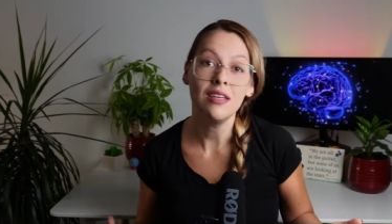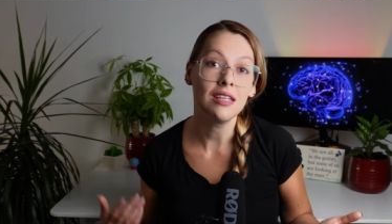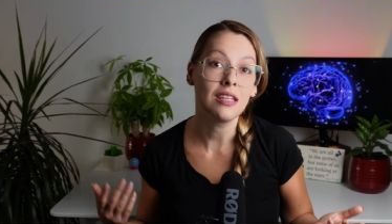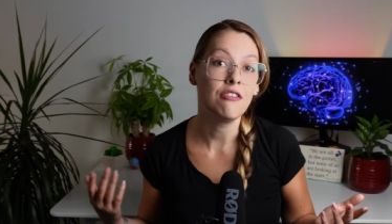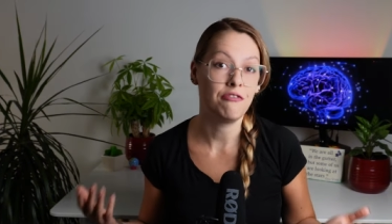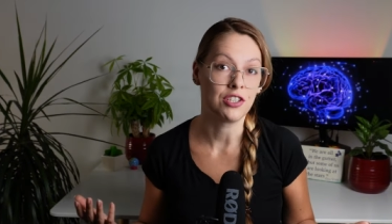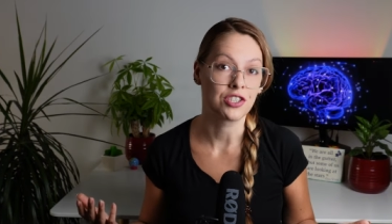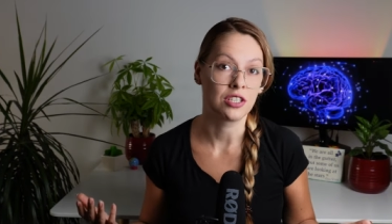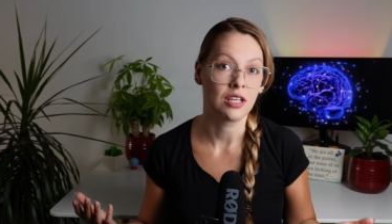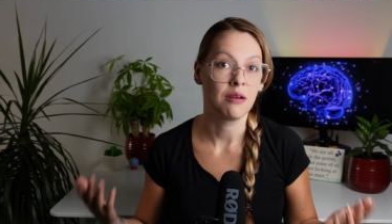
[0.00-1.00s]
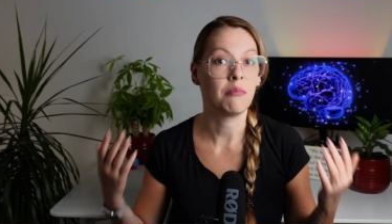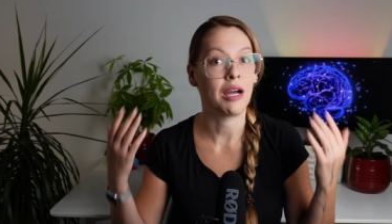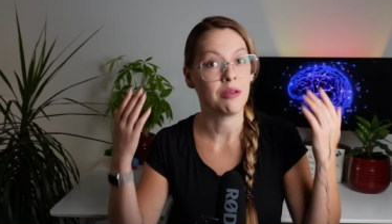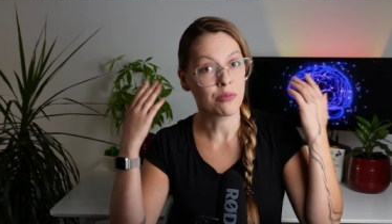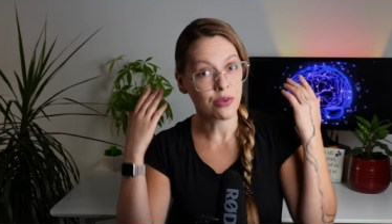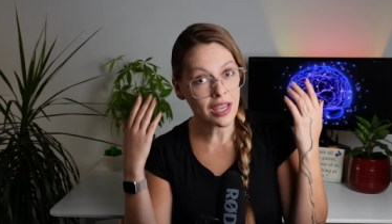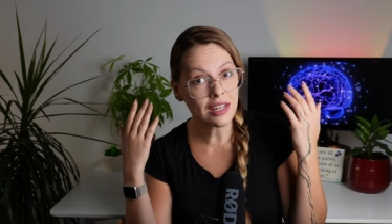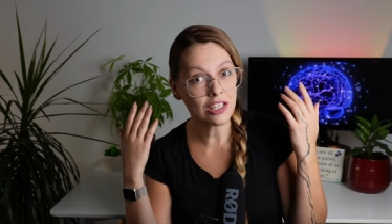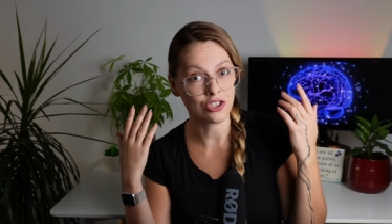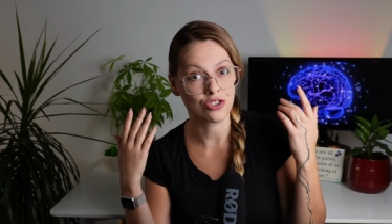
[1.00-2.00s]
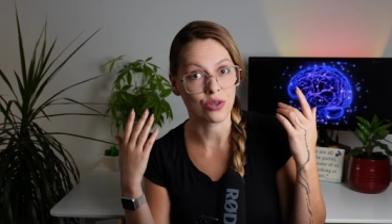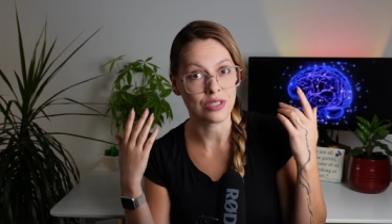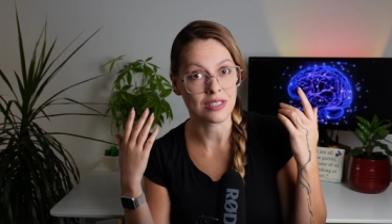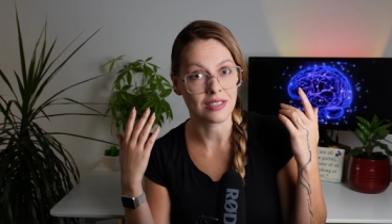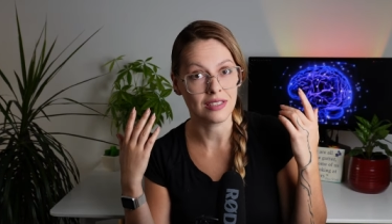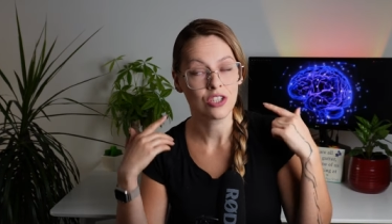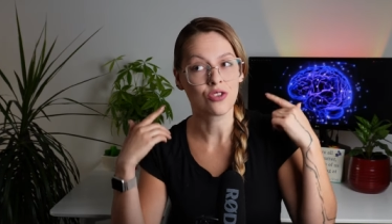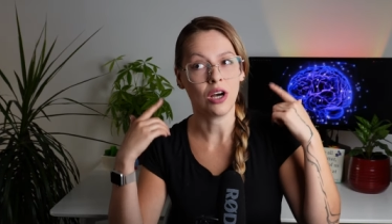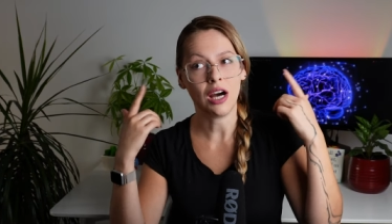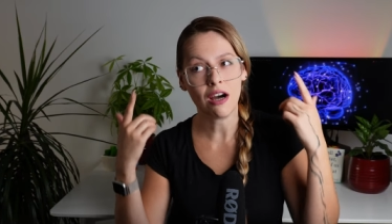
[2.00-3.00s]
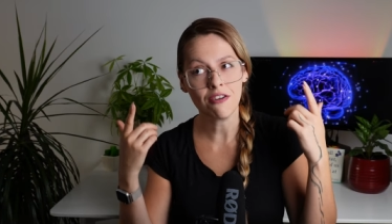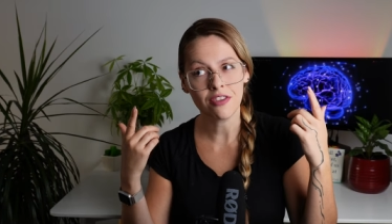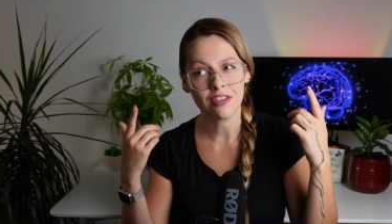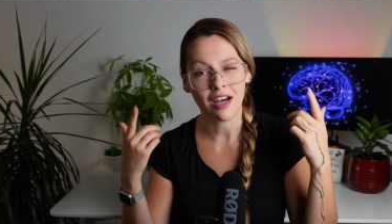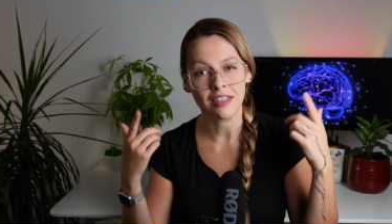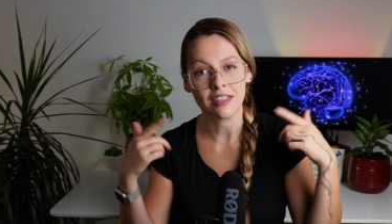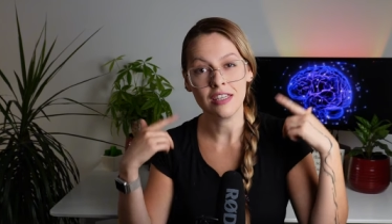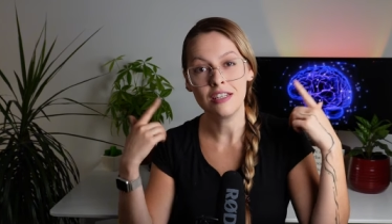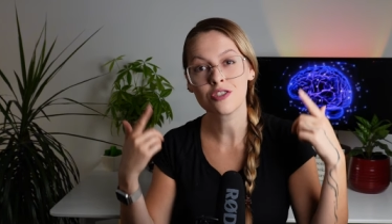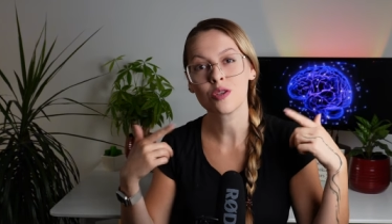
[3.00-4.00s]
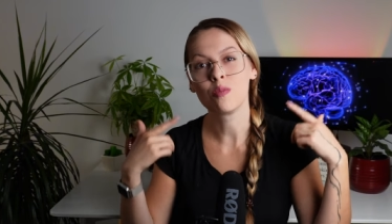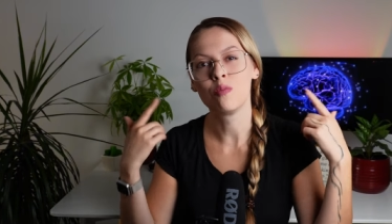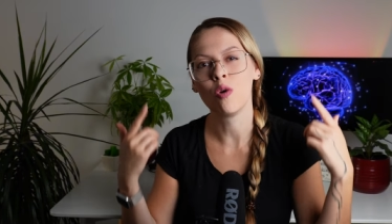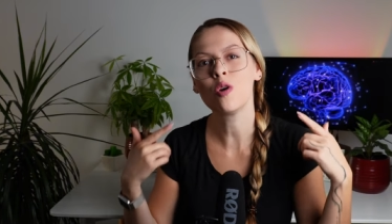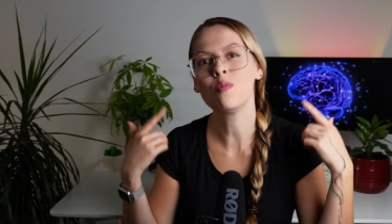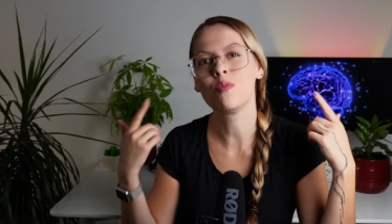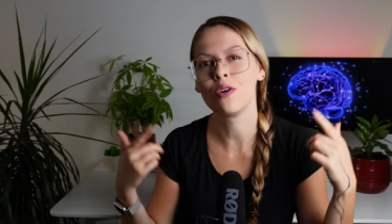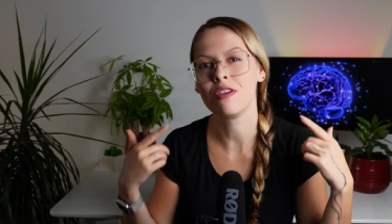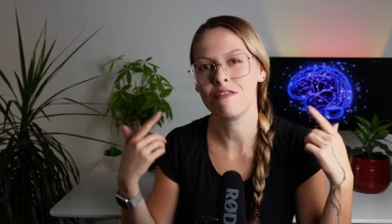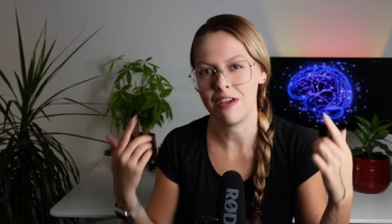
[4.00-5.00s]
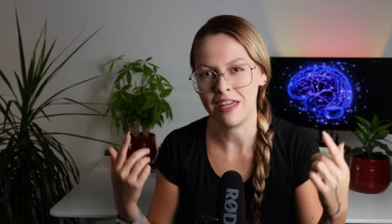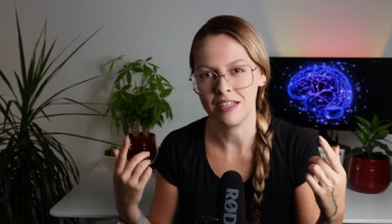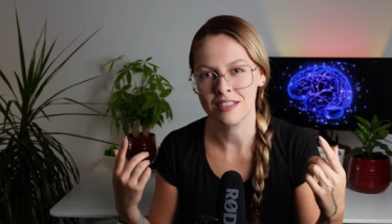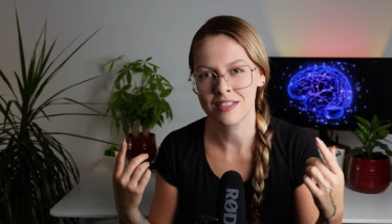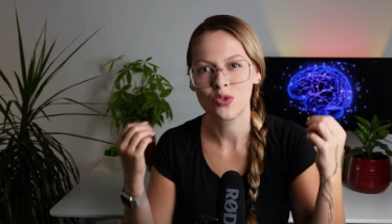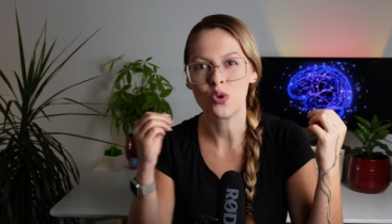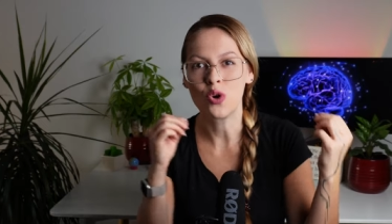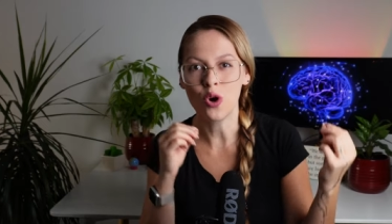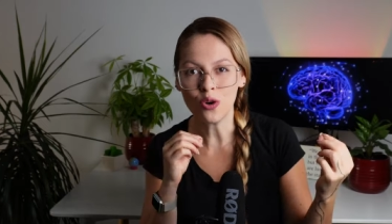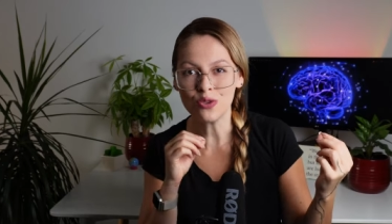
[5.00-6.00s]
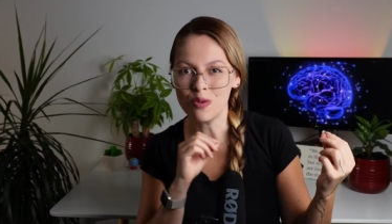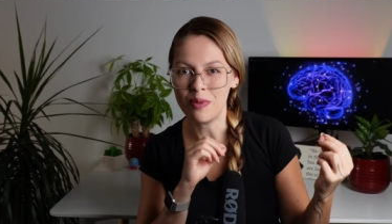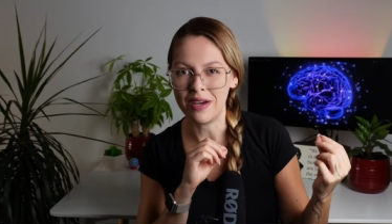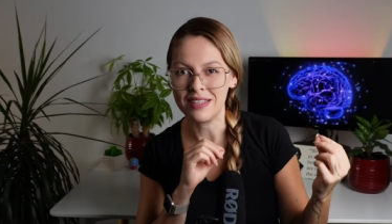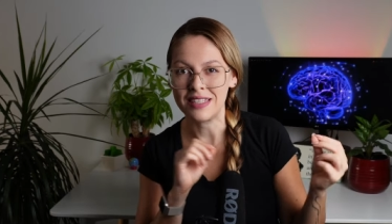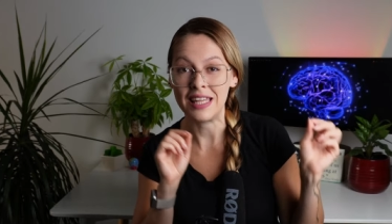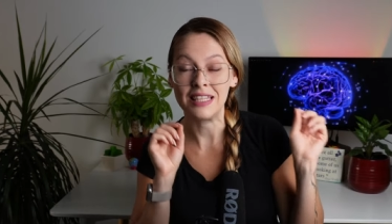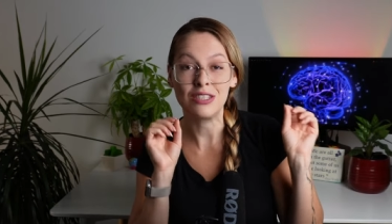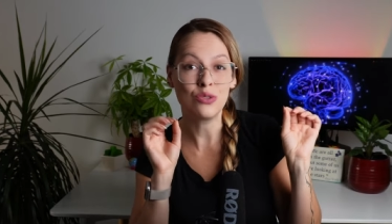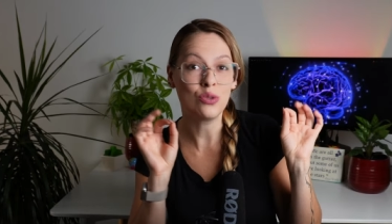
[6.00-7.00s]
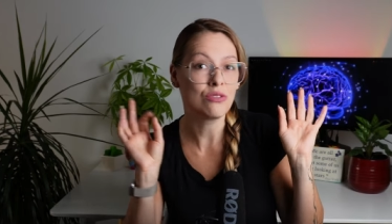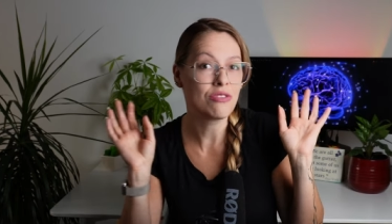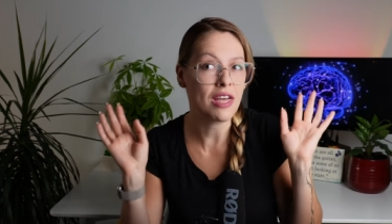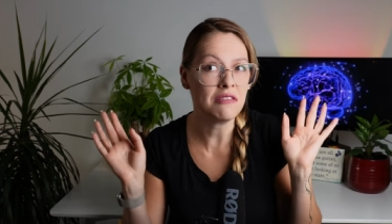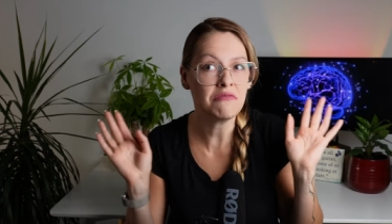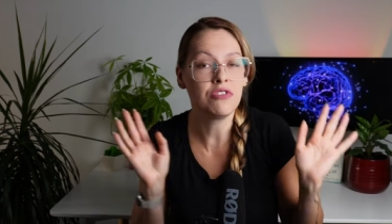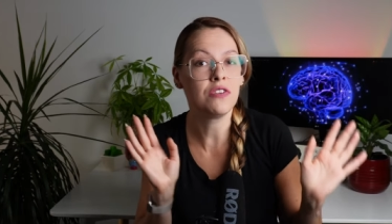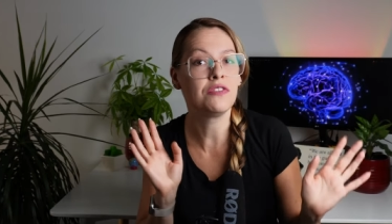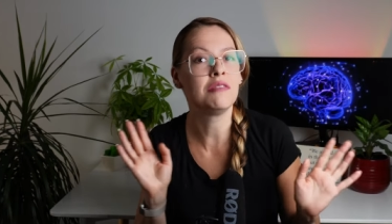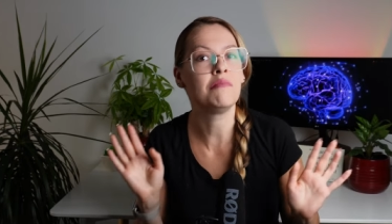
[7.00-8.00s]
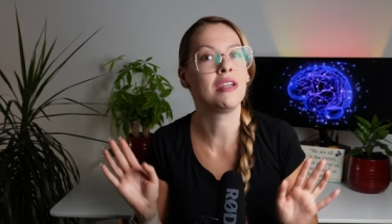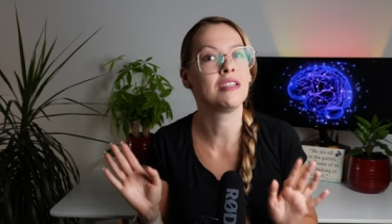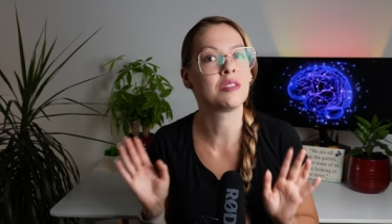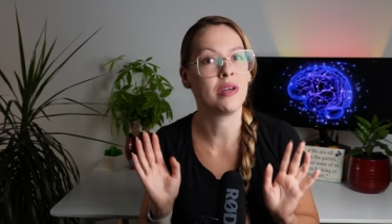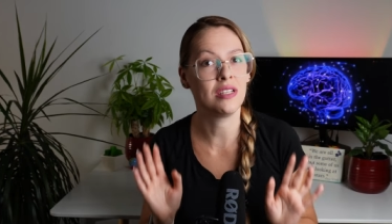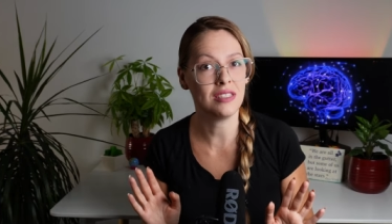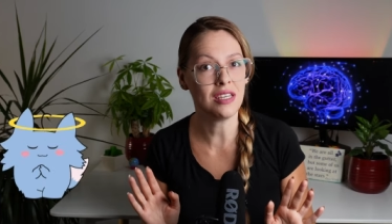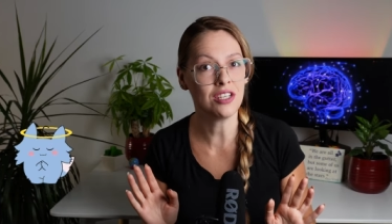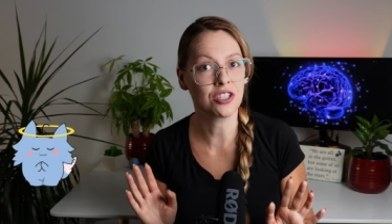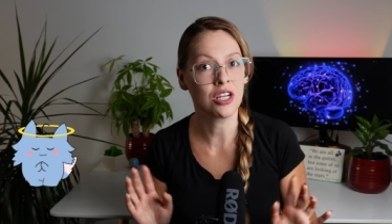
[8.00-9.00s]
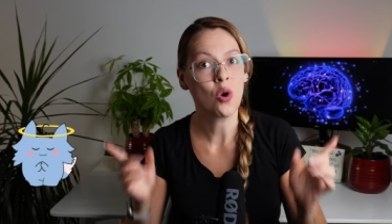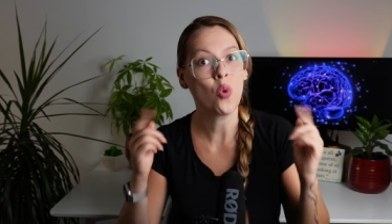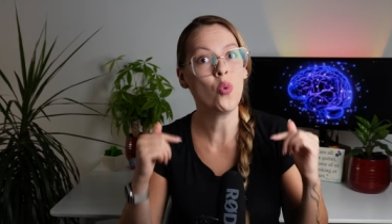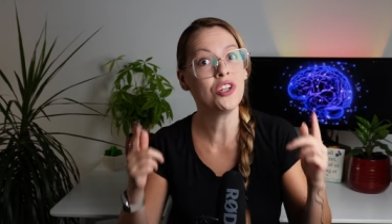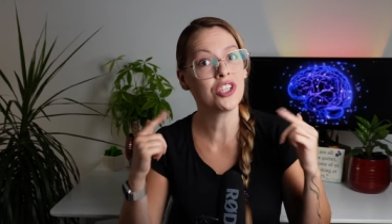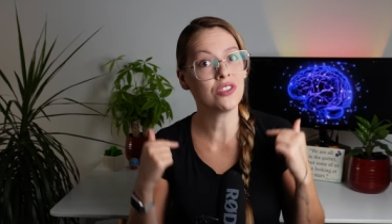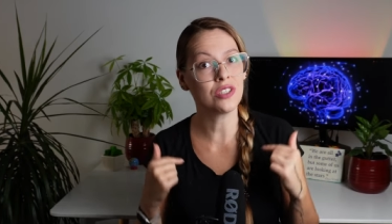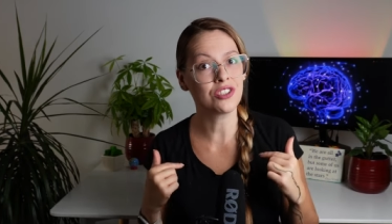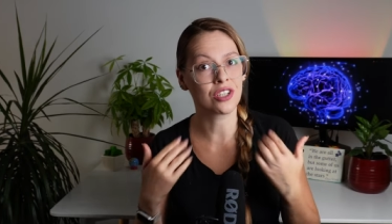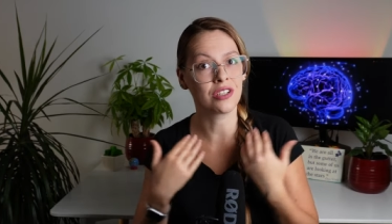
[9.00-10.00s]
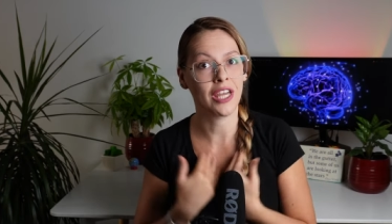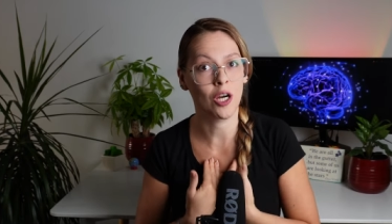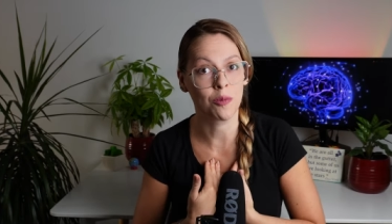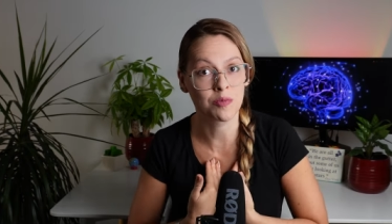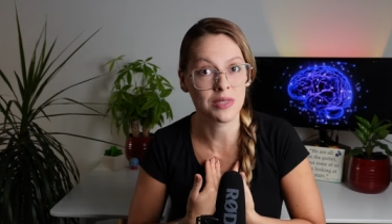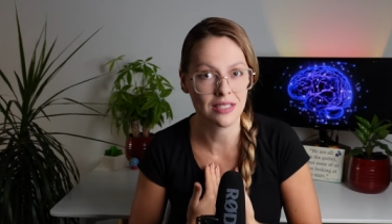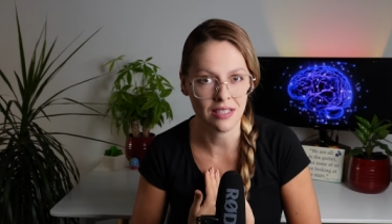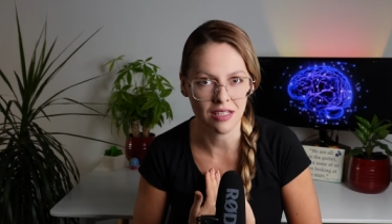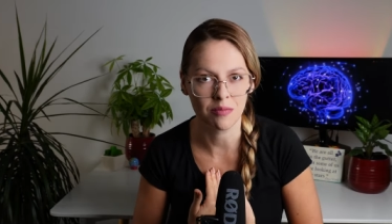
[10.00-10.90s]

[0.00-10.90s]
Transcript: yet efficient. My brain enjoys it, so after that it is more motivated to go to bed and do 10-15 minutes meditation, which in return helps me sleep.